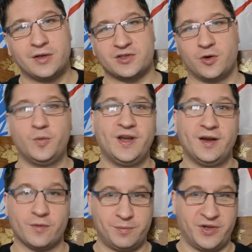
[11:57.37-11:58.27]
so we
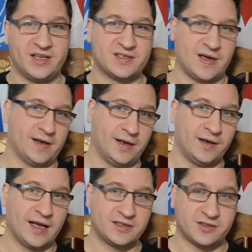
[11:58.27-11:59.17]
need to replace that,
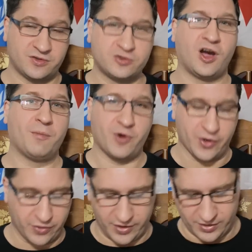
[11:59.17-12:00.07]
and that's top
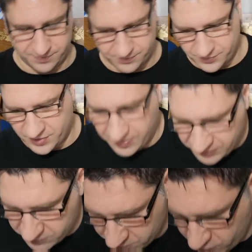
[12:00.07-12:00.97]
priority. Get
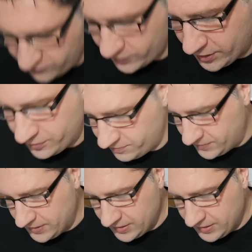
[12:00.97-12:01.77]
people moving around